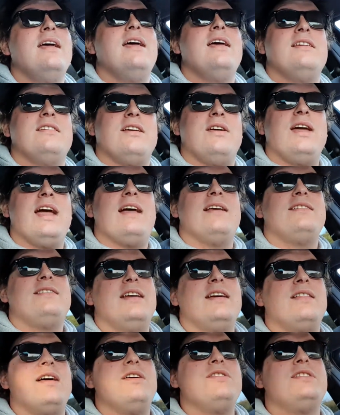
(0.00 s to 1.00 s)
So yeah,
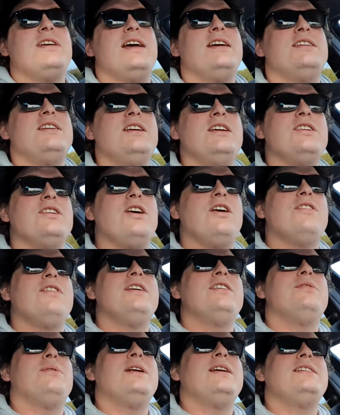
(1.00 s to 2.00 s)
stick those dates in your
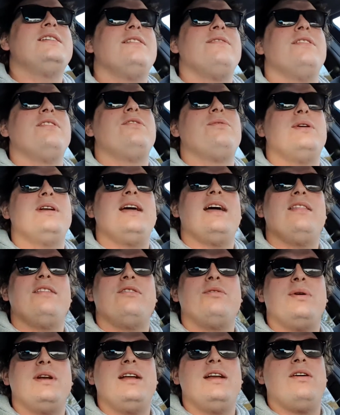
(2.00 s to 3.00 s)
diary, 27th, 28th,
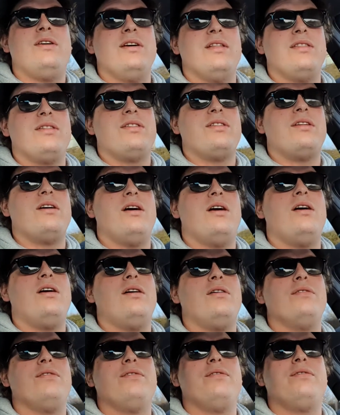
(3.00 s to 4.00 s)
29th of